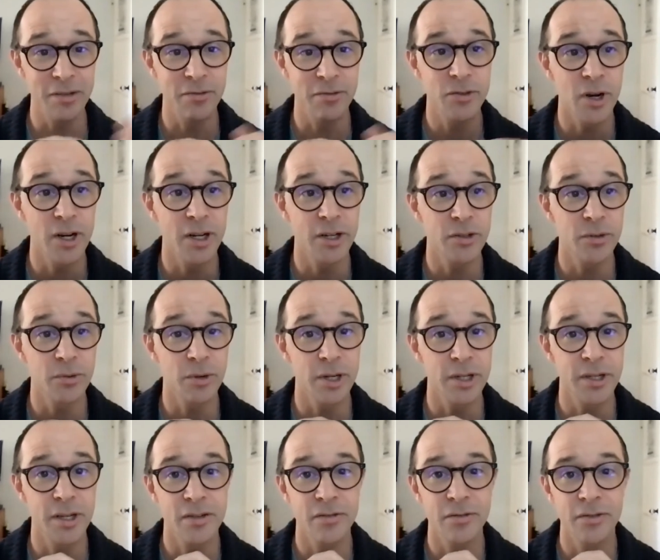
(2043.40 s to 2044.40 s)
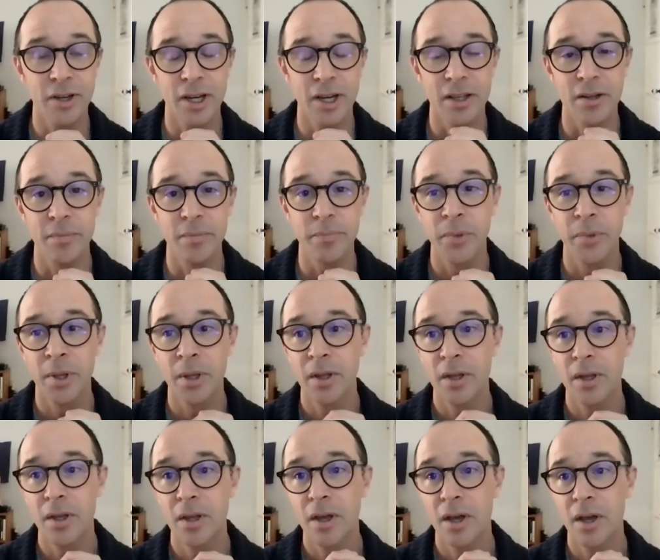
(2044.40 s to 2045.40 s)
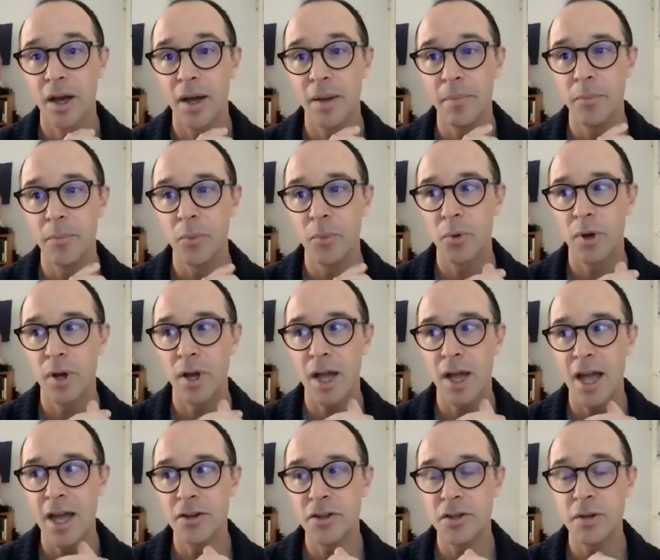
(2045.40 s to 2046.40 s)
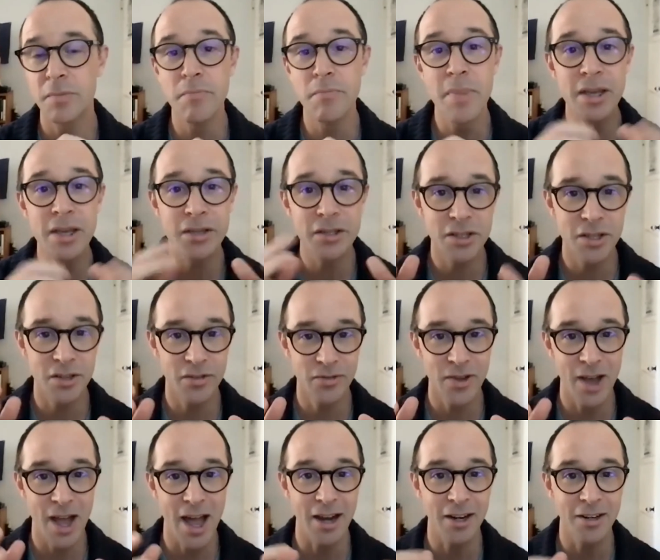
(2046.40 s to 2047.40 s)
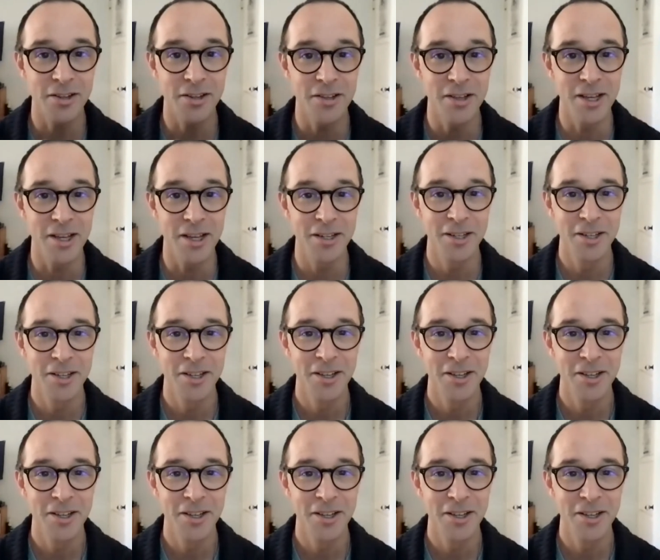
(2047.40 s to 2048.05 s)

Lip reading: of trying to identify them, and to miss the fact that